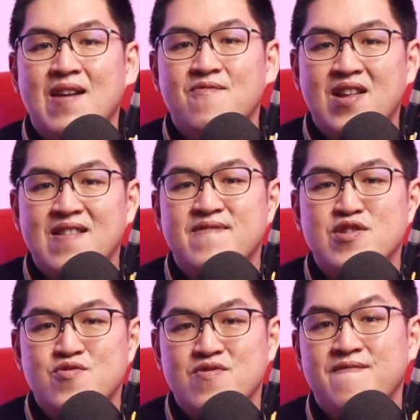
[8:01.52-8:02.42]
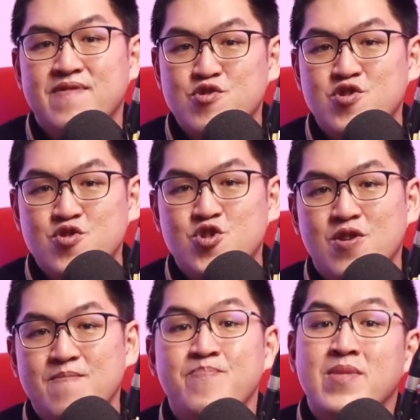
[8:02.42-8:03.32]
are relevant to your future
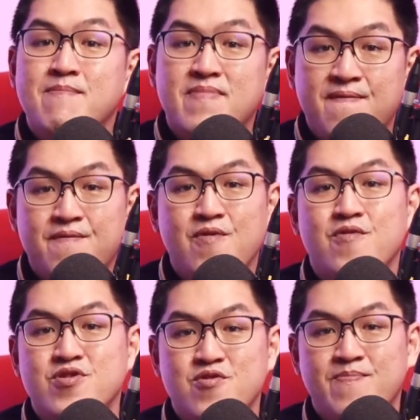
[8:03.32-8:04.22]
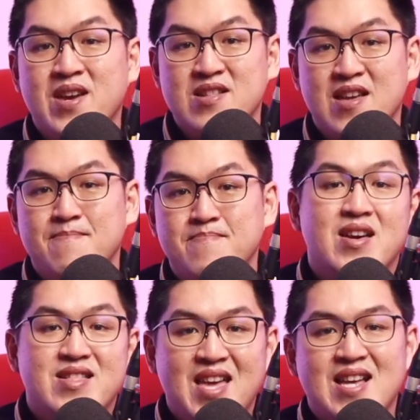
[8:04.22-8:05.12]
job before you pick them.
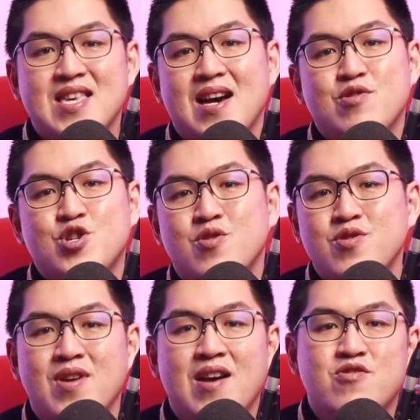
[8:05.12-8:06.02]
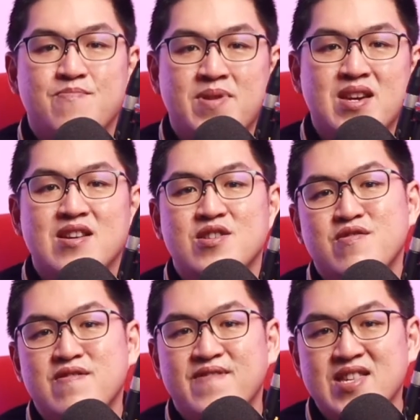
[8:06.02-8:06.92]
Next, I will show you how to pick a
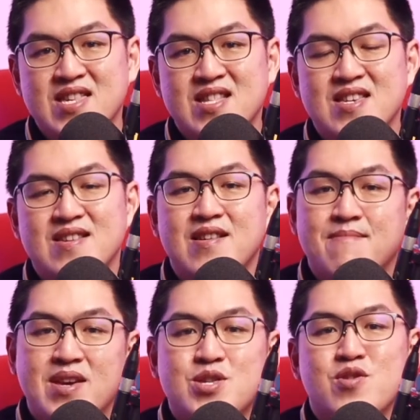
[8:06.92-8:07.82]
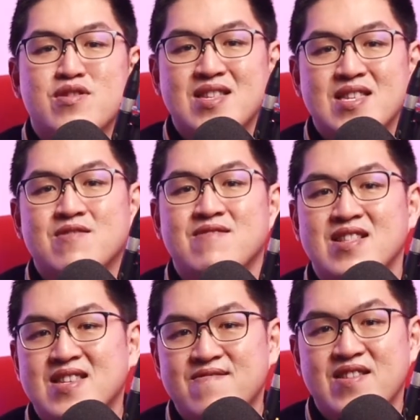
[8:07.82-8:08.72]
university based on these
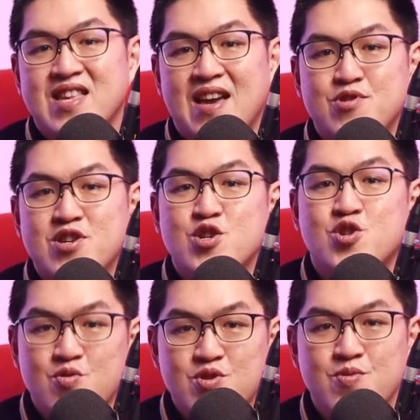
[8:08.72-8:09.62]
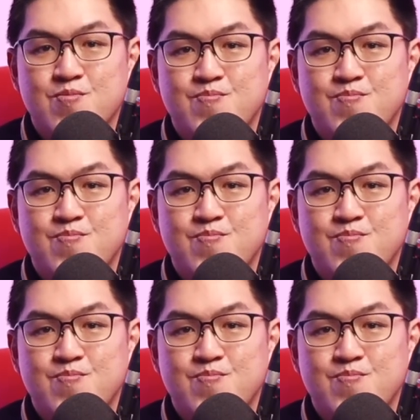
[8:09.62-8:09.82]
criteria that I have just showed you.